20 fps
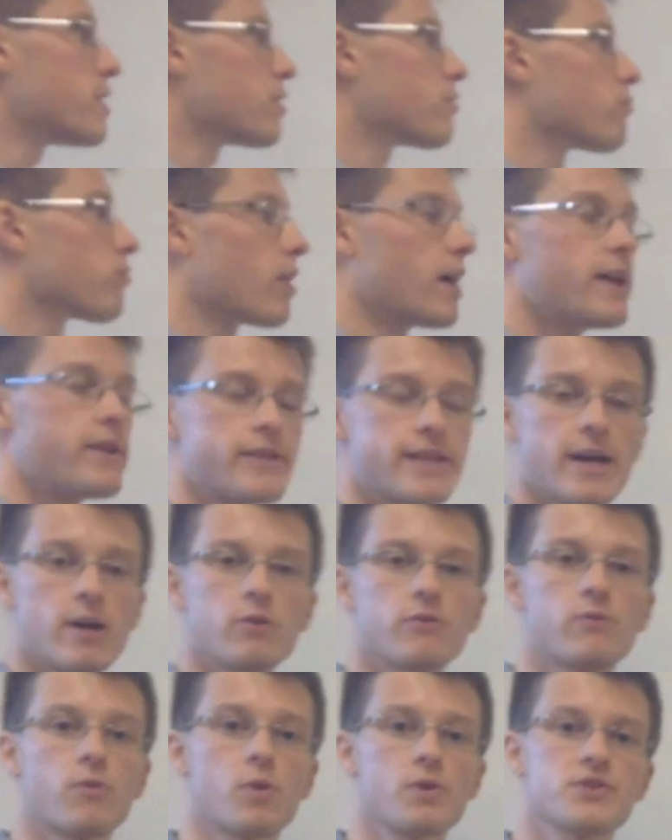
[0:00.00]
can write
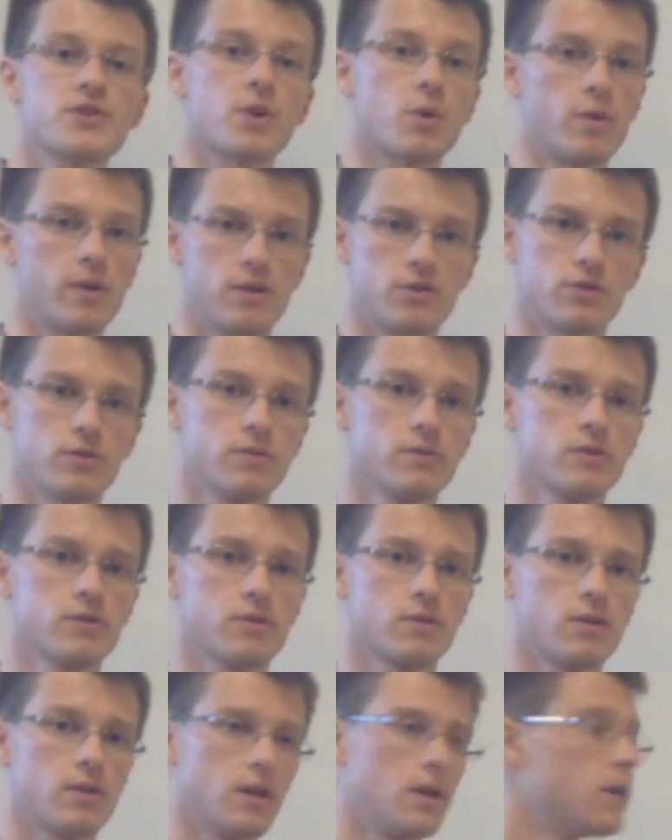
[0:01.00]
down force equations
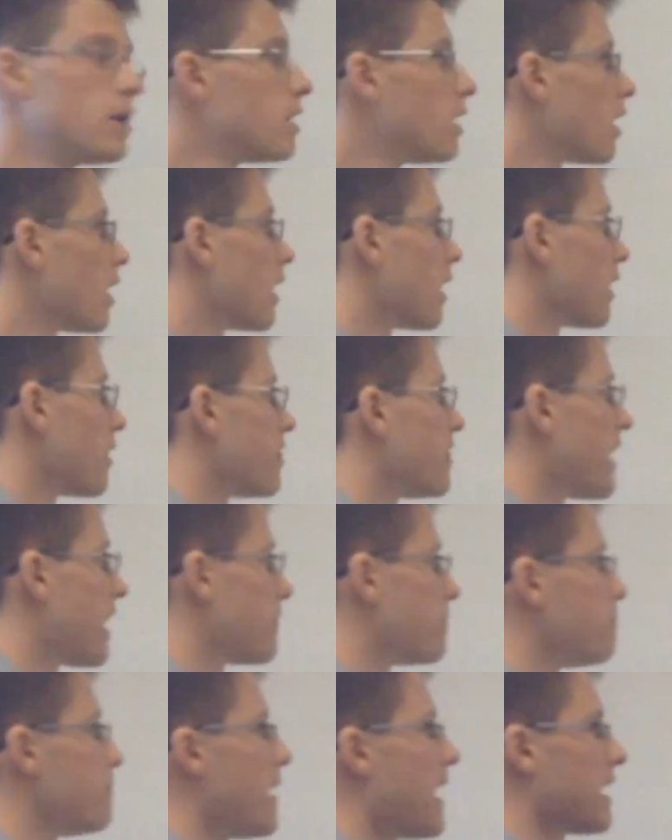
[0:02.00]

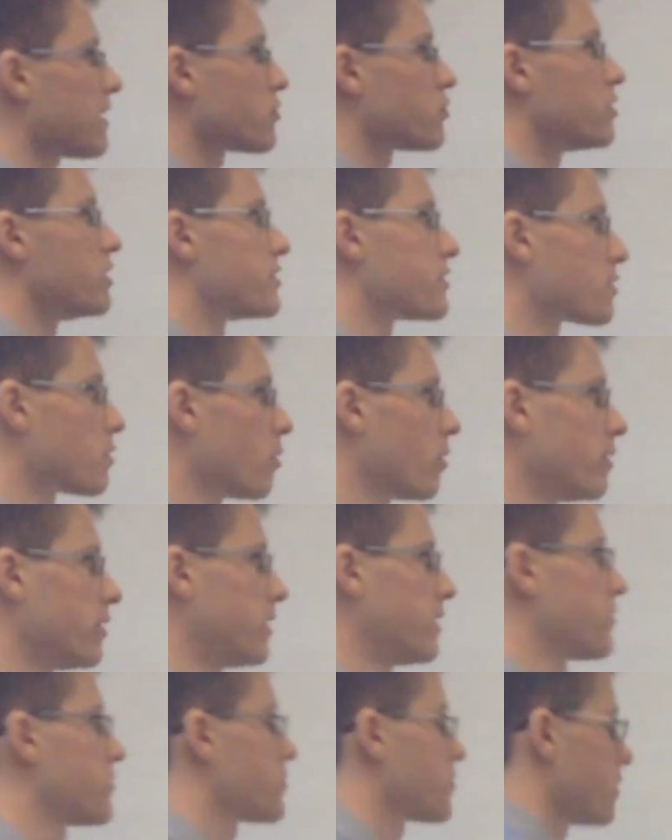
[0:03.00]
that match these
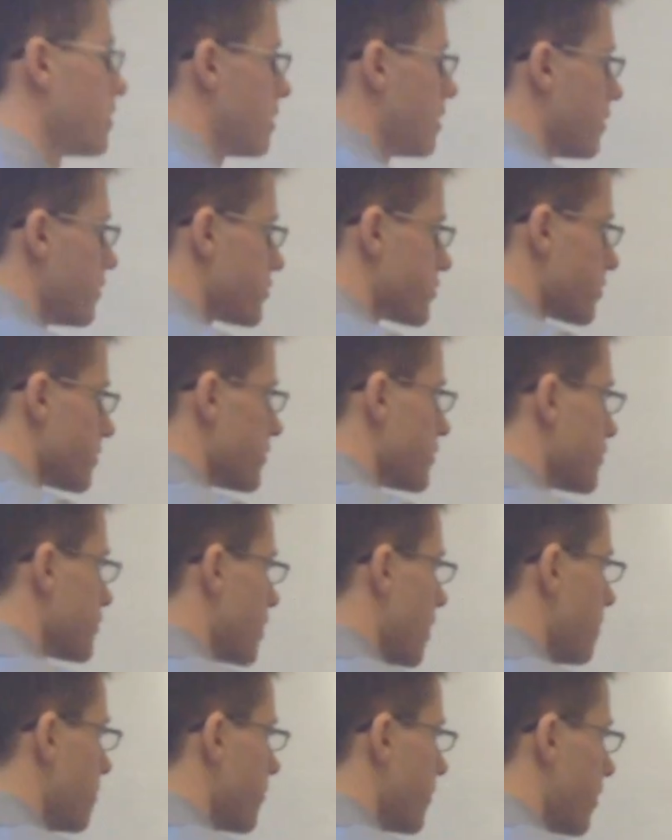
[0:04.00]
coordinates. So the
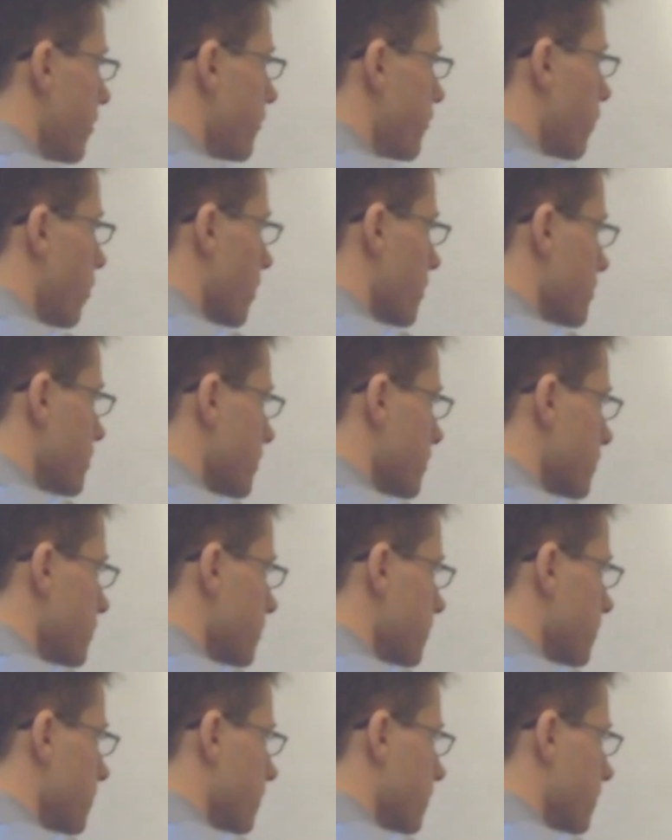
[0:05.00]
sum of our forces